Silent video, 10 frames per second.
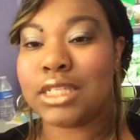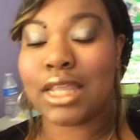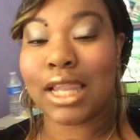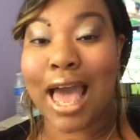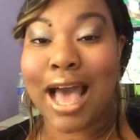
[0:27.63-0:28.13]
In
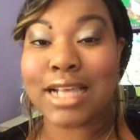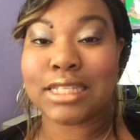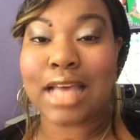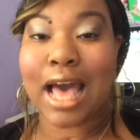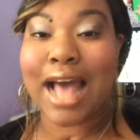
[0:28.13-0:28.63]
the
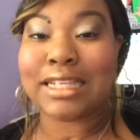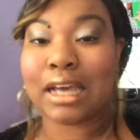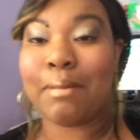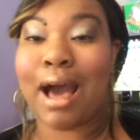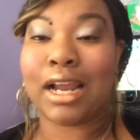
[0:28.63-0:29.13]
last, I
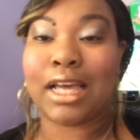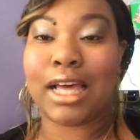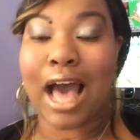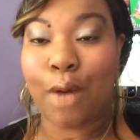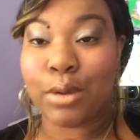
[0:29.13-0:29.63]
took about
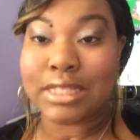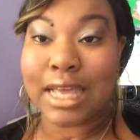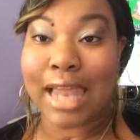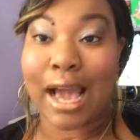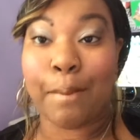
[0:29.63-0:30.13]
I would
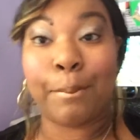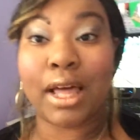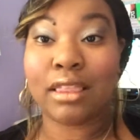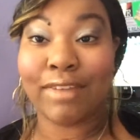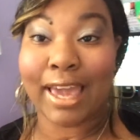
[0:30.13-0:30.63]
say like a
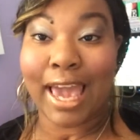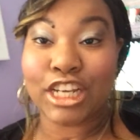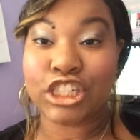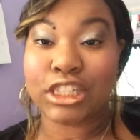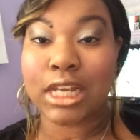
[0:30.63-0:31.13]
month
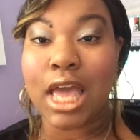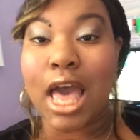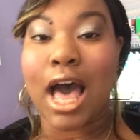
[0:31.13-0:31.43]
vacation.